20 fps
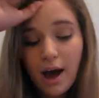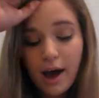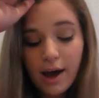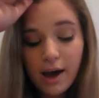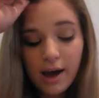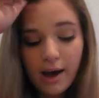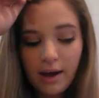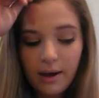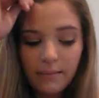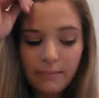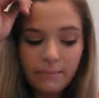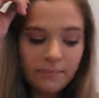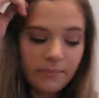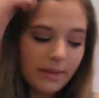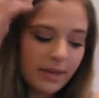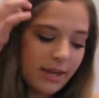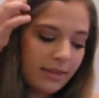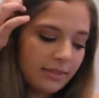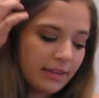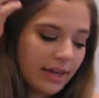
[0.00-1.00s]

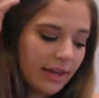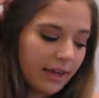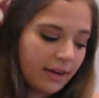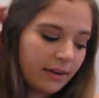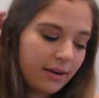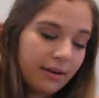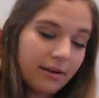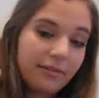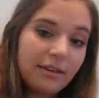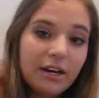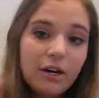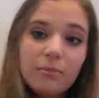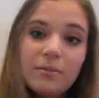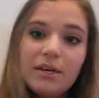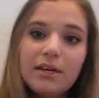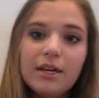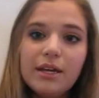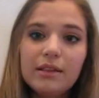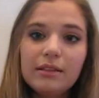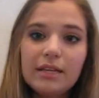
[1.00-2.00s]
And then that'll be
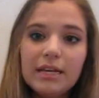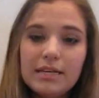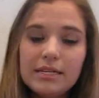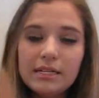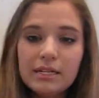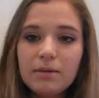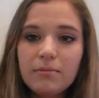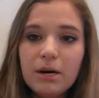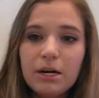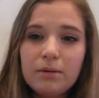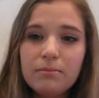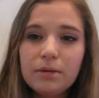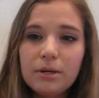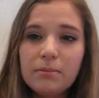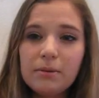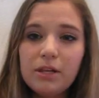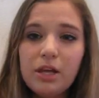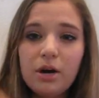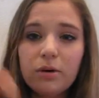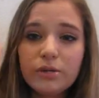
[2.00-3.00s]
linked in the bottom bar
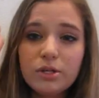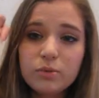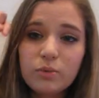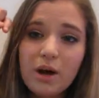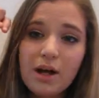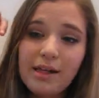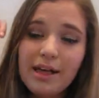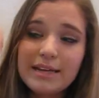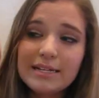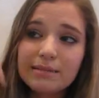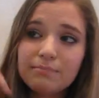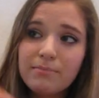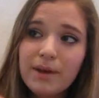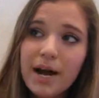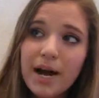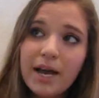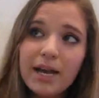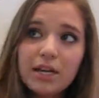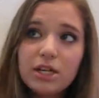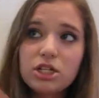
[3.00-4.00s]
below, as well as
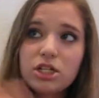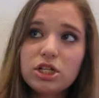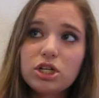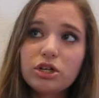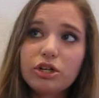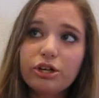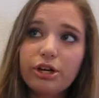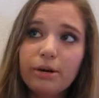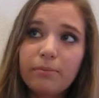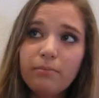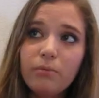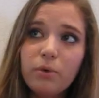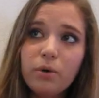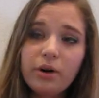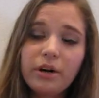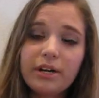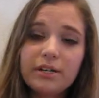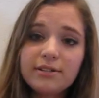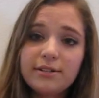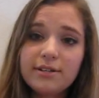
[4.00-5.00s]
my Instagram,
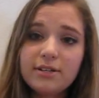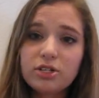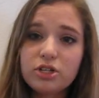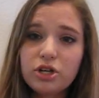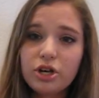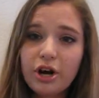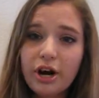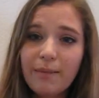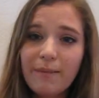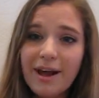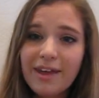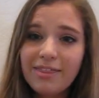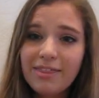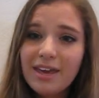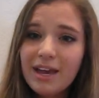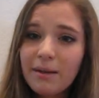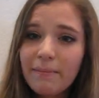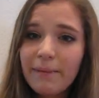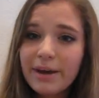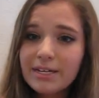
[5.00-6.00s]
Morgan's Instagram. I
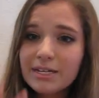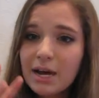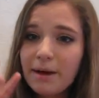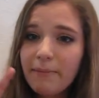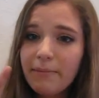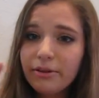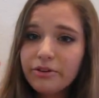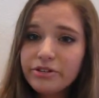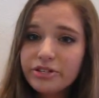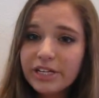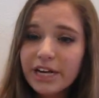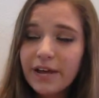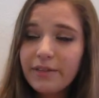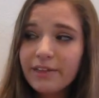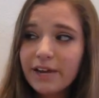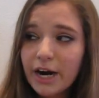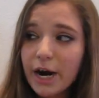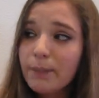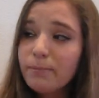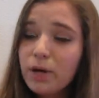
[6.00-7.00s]
think my Tumblr's down
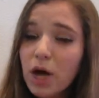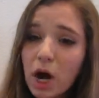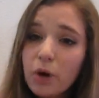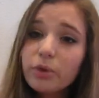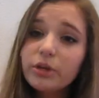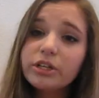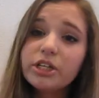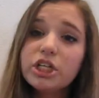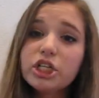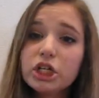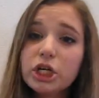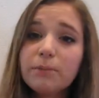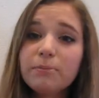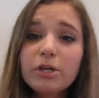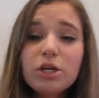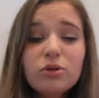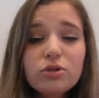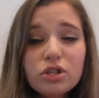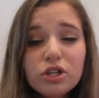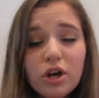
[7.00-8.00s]
there. I'm not really sure,
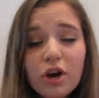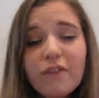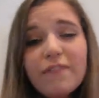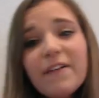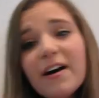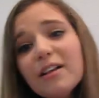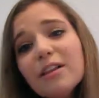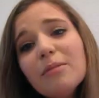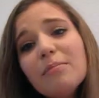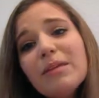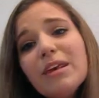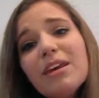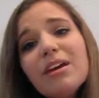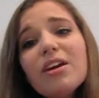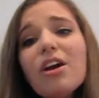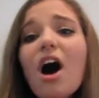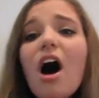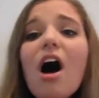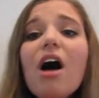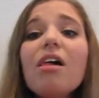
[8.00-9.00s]
but you should go follow me
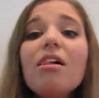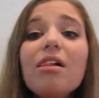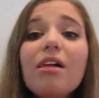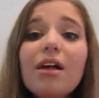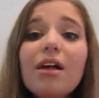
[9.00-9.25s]
at all.